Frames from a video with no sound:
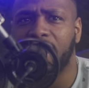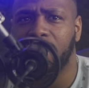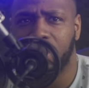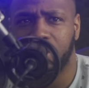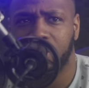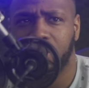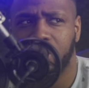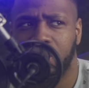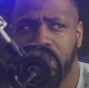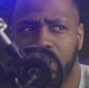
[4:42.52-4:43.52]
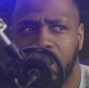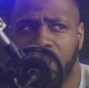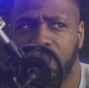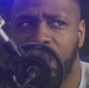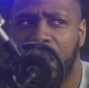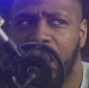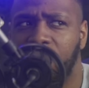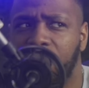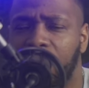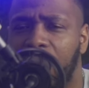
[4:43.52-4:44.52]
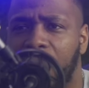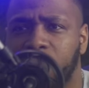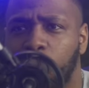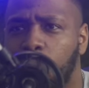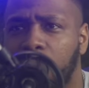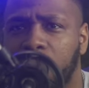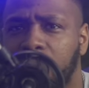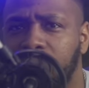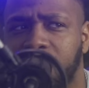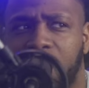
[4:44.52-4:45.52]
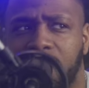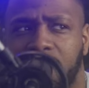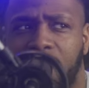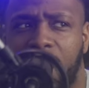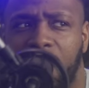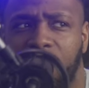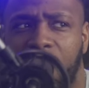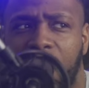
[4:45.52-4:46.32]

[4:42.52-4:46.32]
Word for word: leaders. They still have Elijah Williams. They still have